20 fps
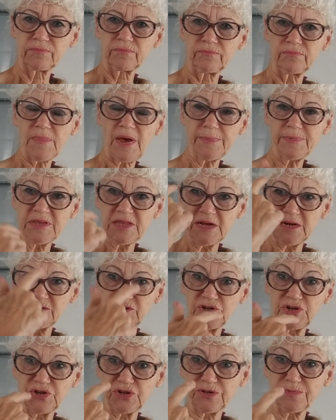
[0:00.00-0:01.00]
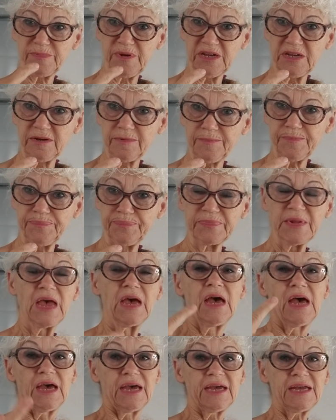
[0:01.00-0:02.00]
Maybe that's just me.
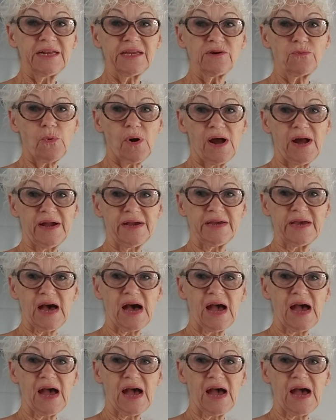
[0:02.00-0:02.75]
Anyway,